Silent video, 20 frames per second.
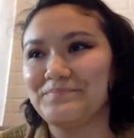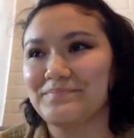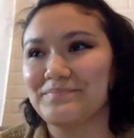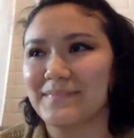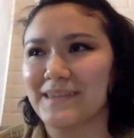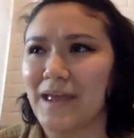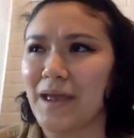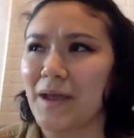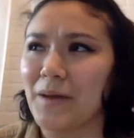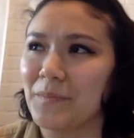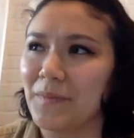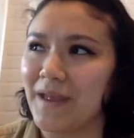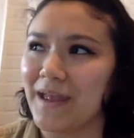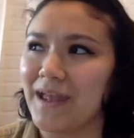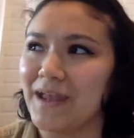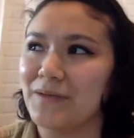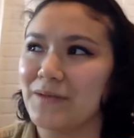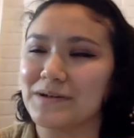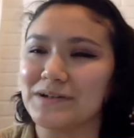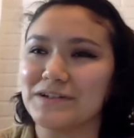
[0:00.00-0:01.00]

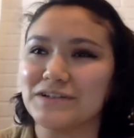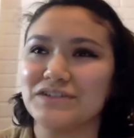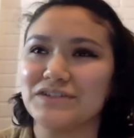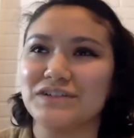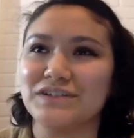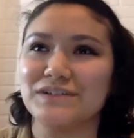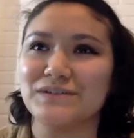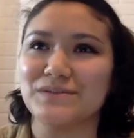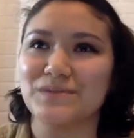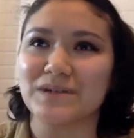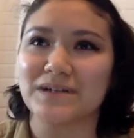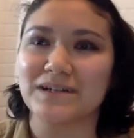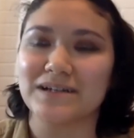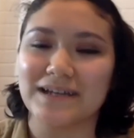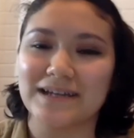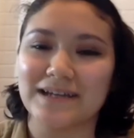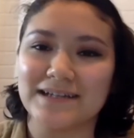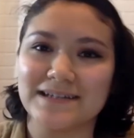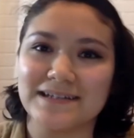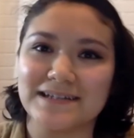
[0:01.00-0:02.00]
campaign where she's
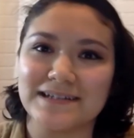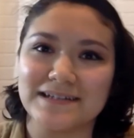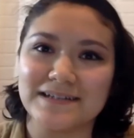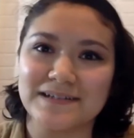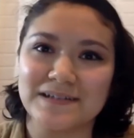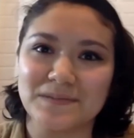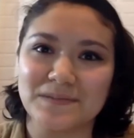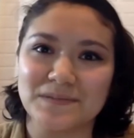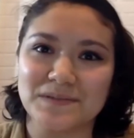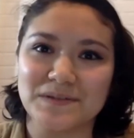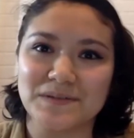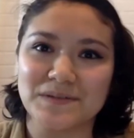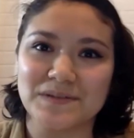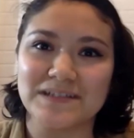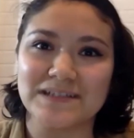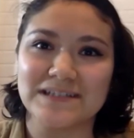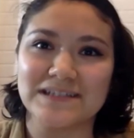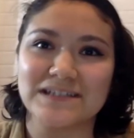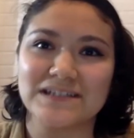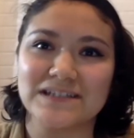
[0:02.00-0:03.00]
organizing some
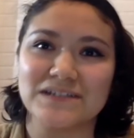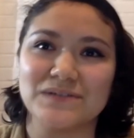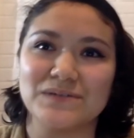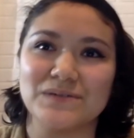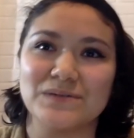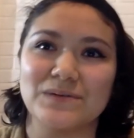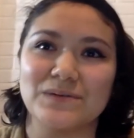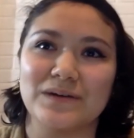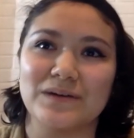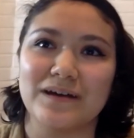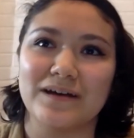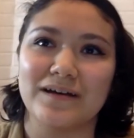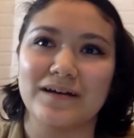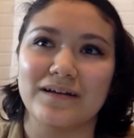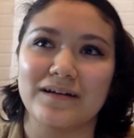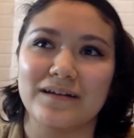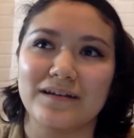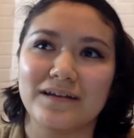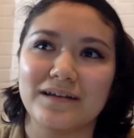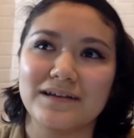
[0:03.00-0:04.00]
students to
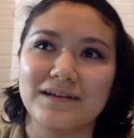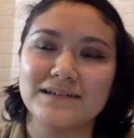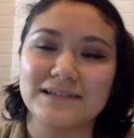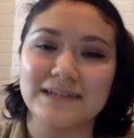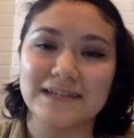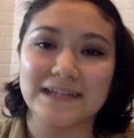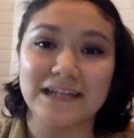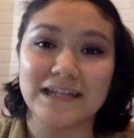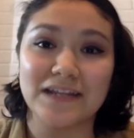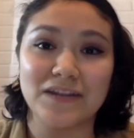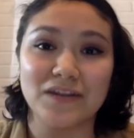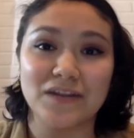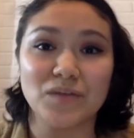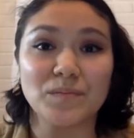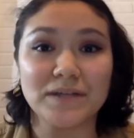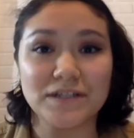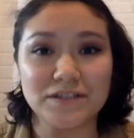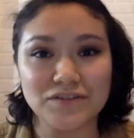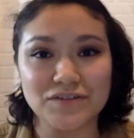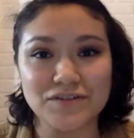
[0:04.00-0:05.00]
send in their
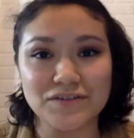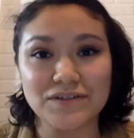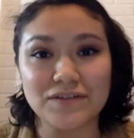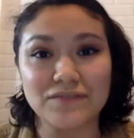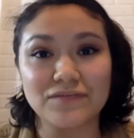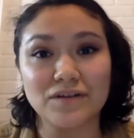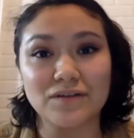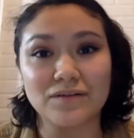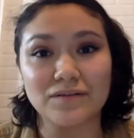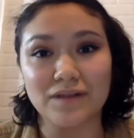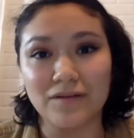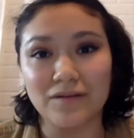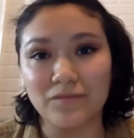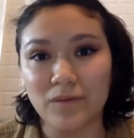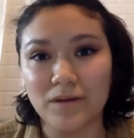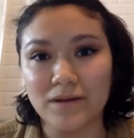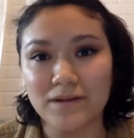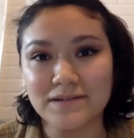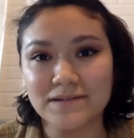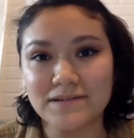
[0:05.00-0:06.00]
pictures of their loved
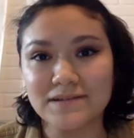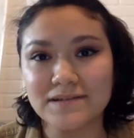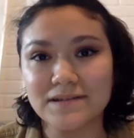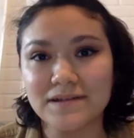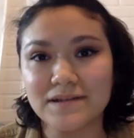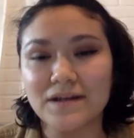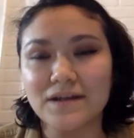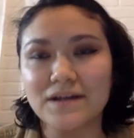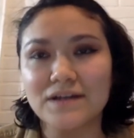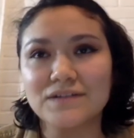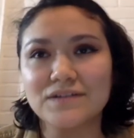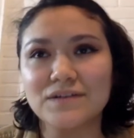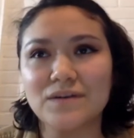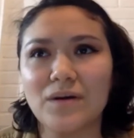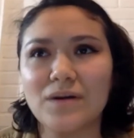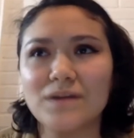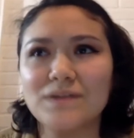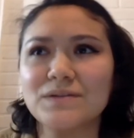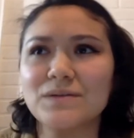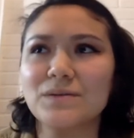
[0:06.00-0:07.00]
ones. So
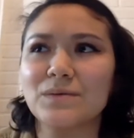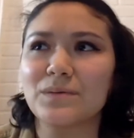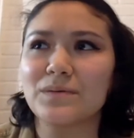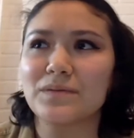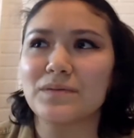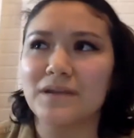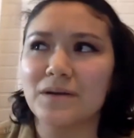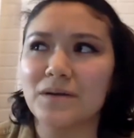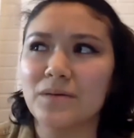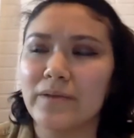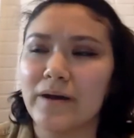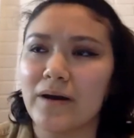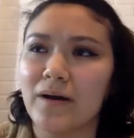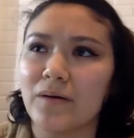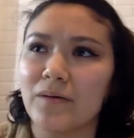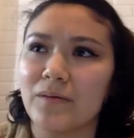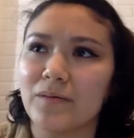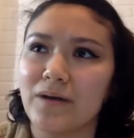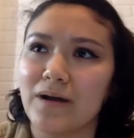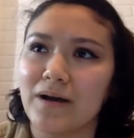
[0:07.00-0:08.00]
also think
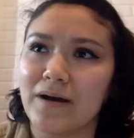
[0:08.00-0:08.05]
about